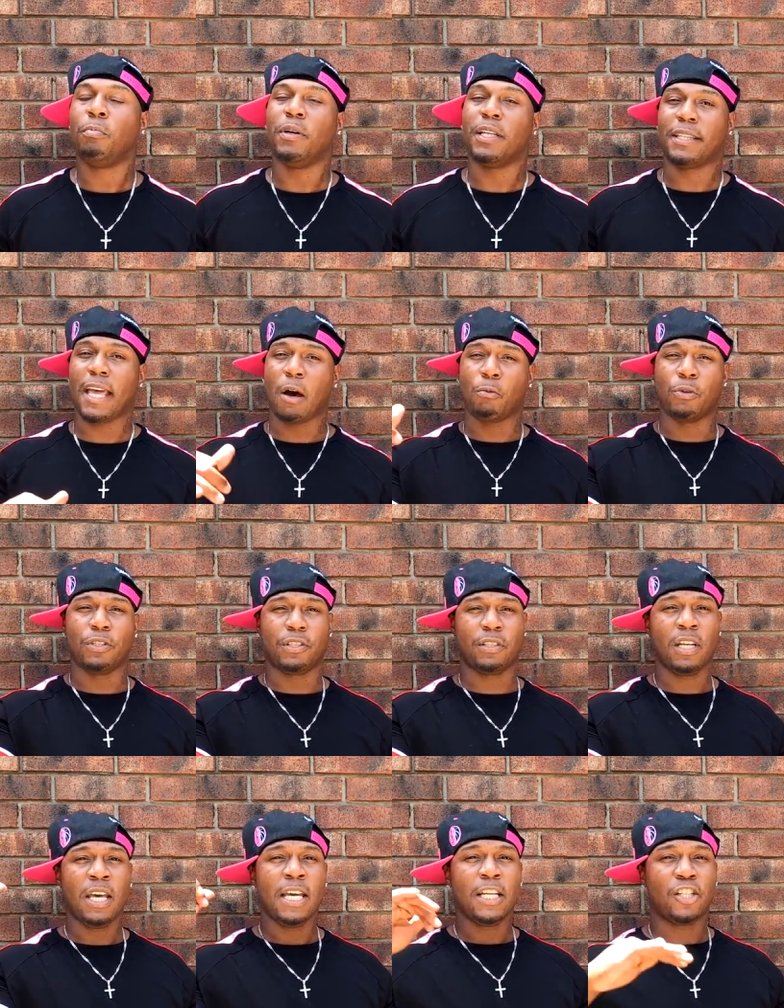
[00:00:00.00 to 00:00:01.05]
But that was
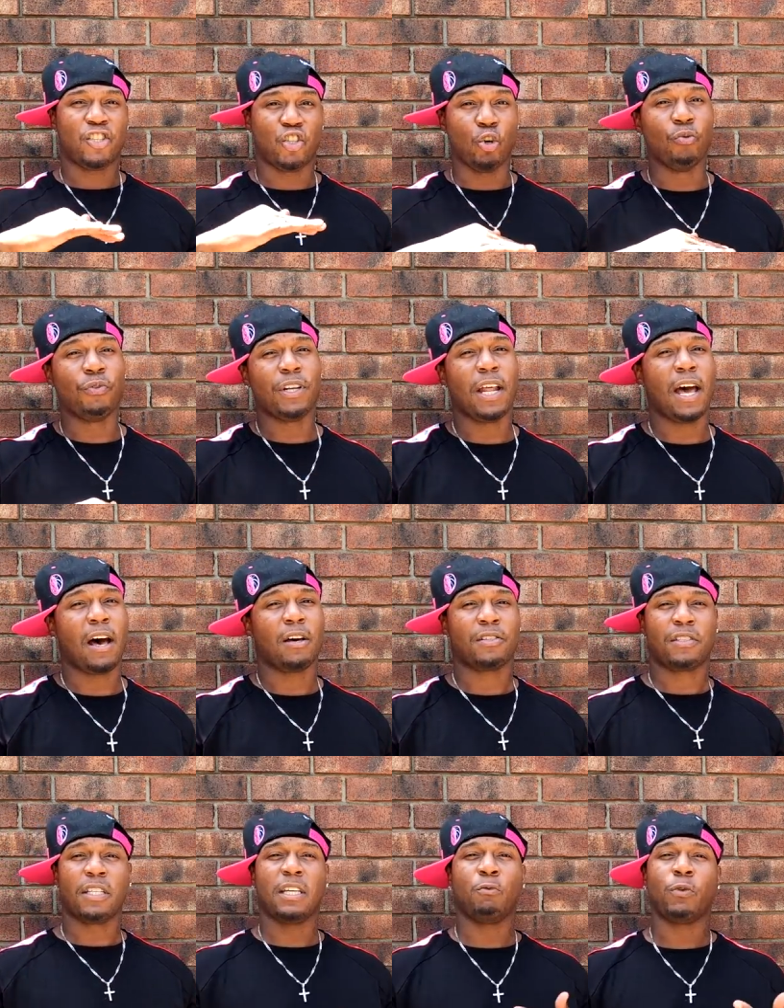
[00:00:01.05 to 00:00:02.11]
juvenile.
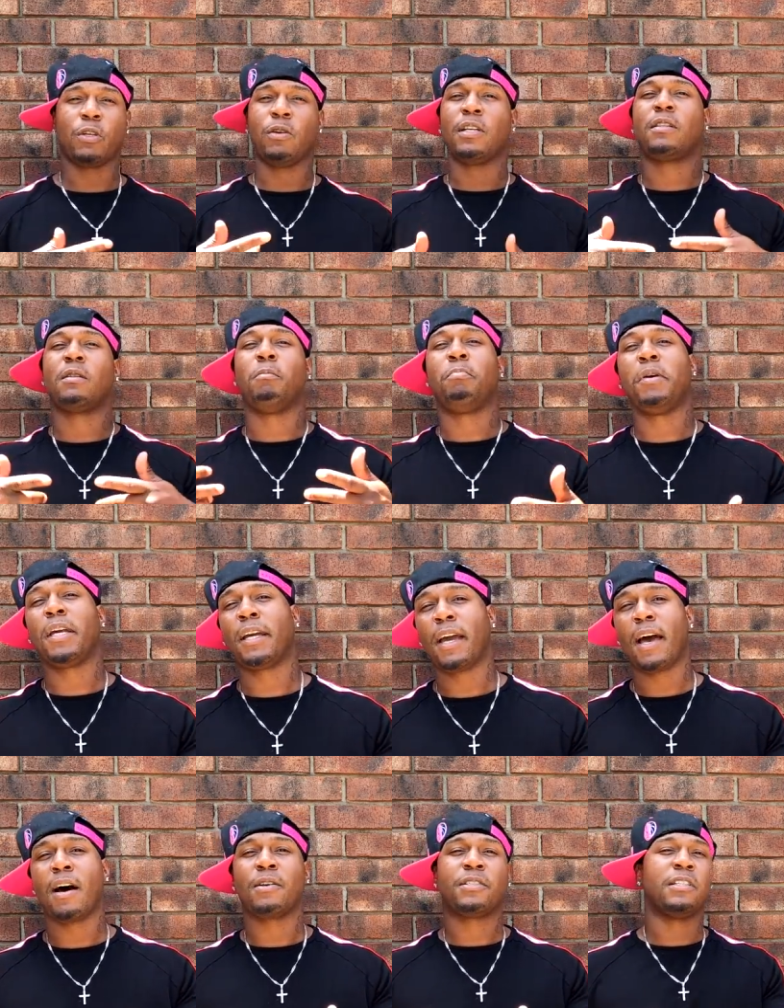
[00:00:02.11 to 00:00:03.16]
See, when you hit the big
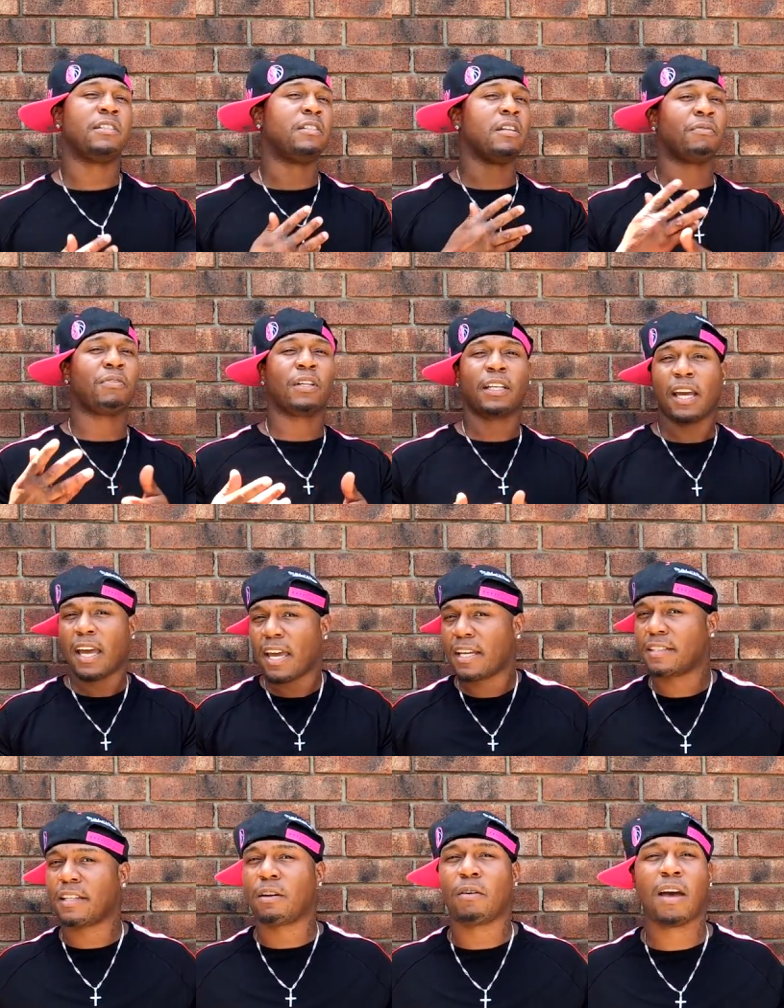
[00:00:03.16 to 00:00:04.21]
house, there's different
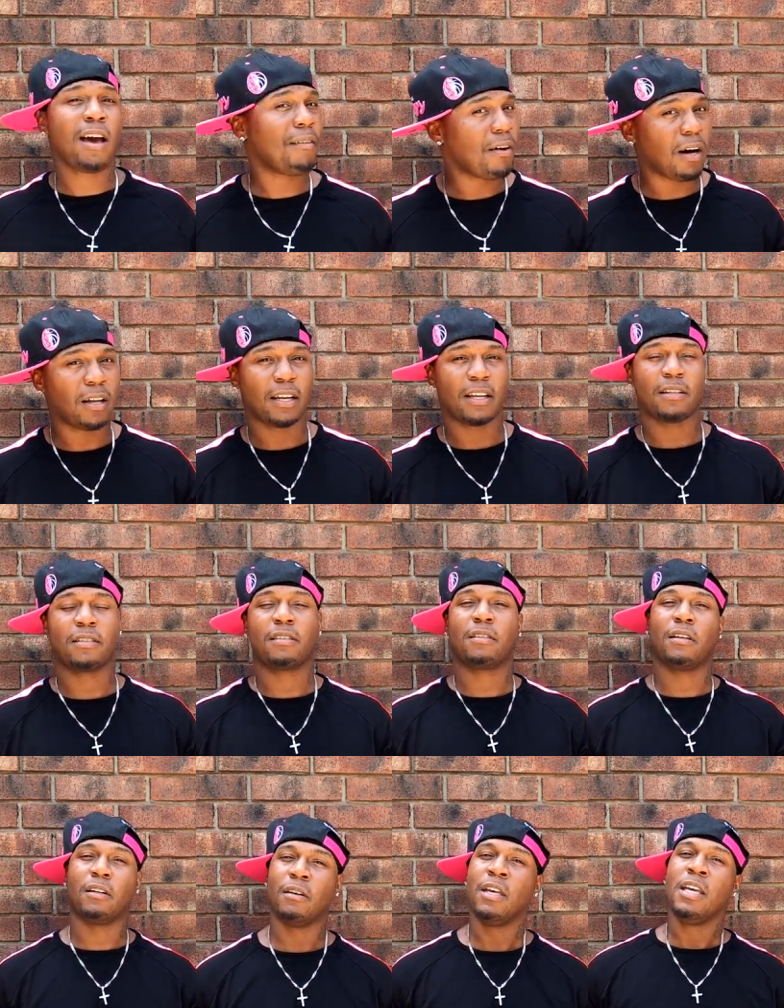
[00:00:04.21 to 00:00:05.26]
gangs that don't have all that
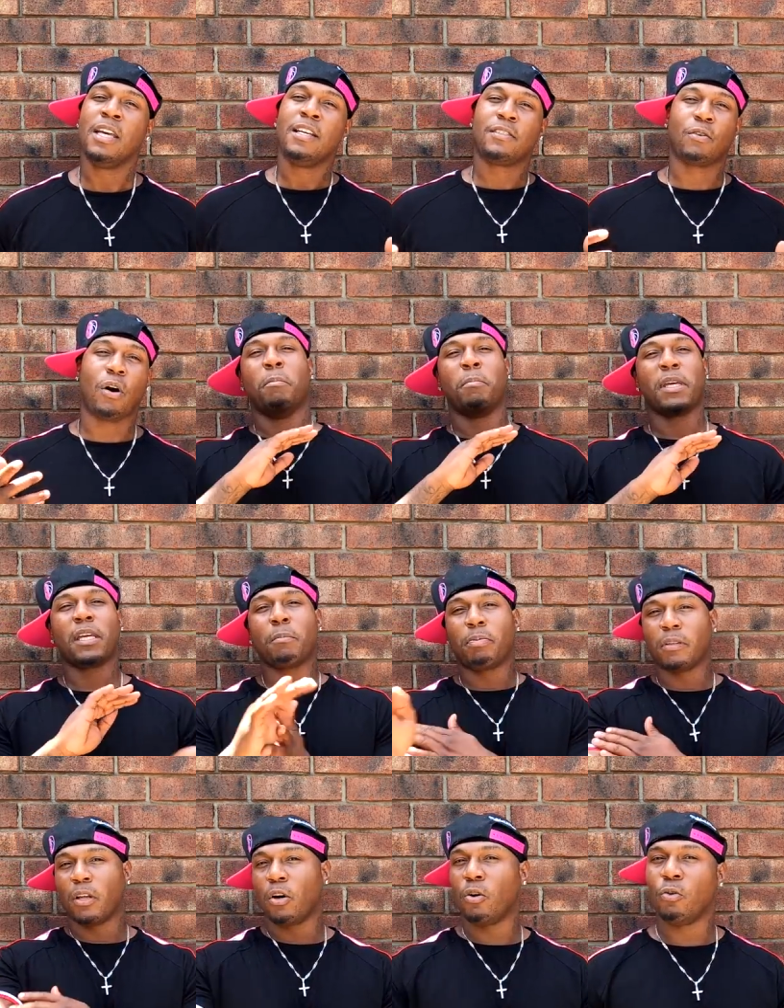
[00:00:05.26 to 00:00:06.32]
stuff. So me and
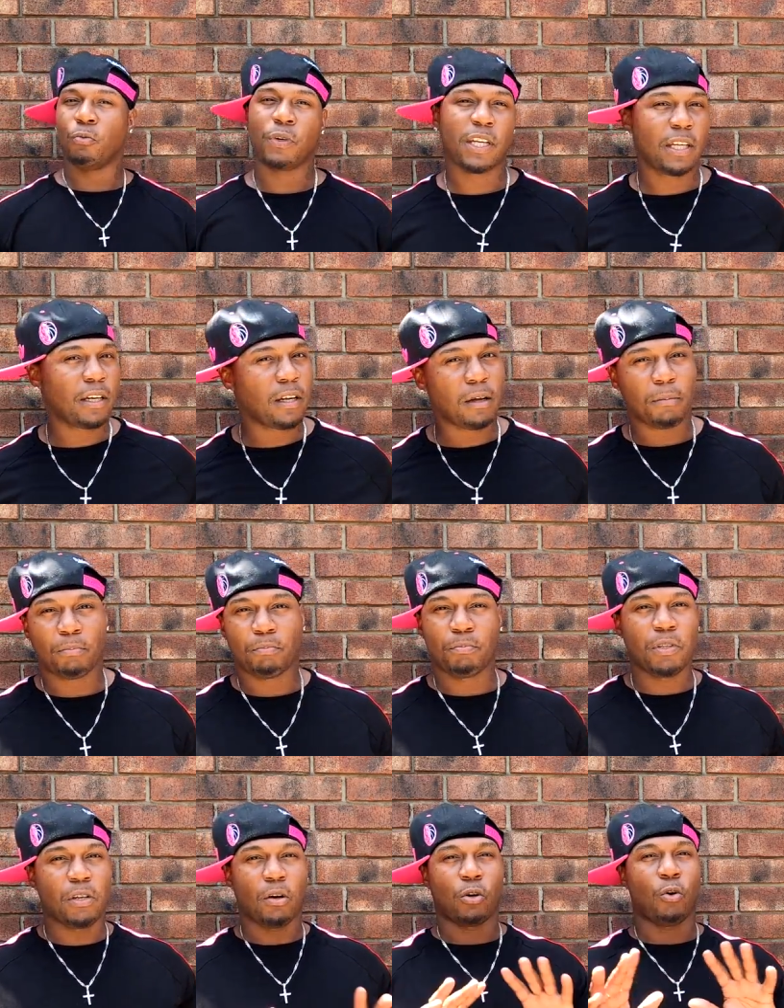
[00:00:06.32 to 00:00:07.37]
Palone, we ended up,
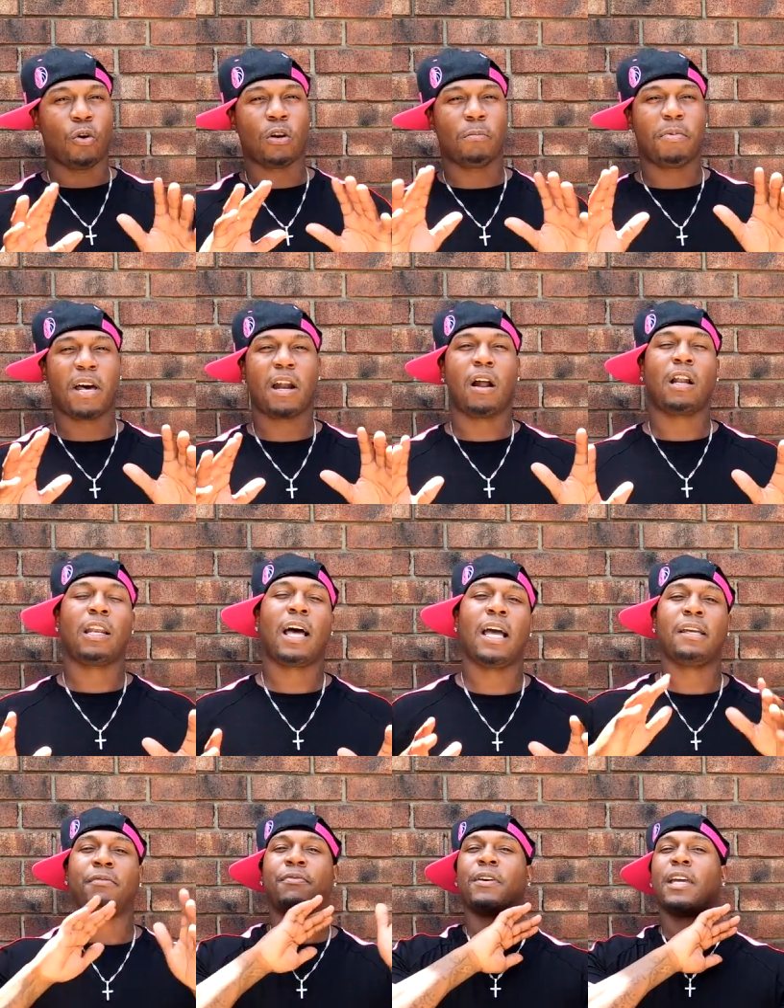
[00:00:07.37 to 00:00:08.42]
you know, going about our
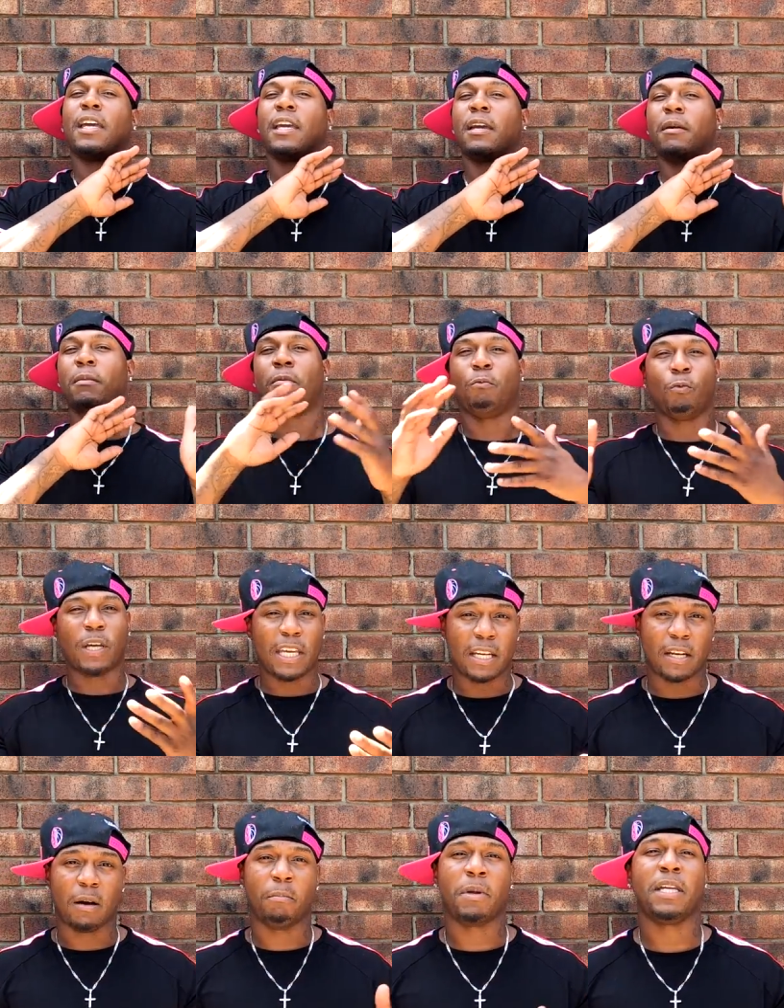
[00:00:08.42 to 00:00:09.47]
life, and we
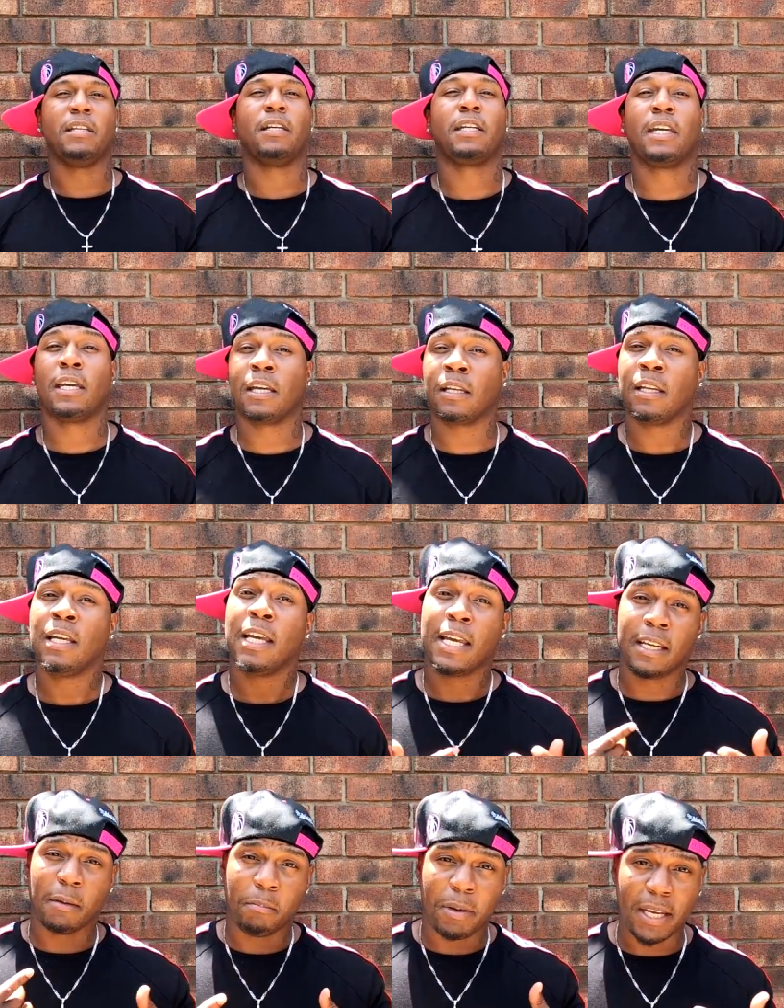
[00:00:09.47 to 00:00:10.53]
ended up meeting again
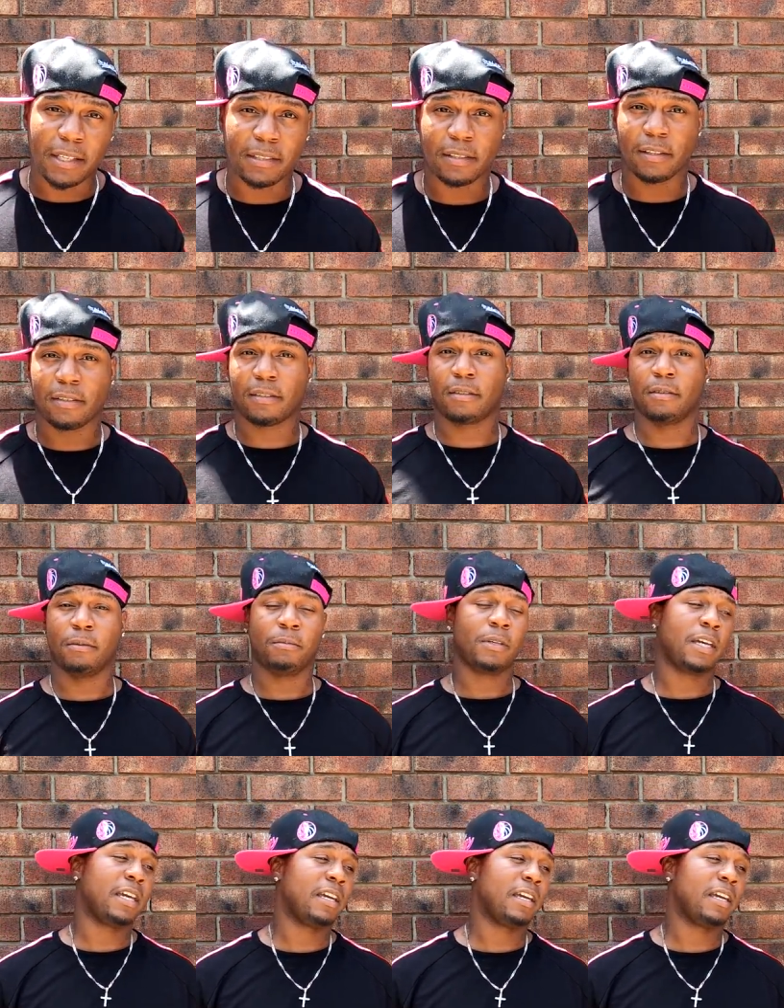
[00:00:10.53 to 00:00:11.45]
in the big system.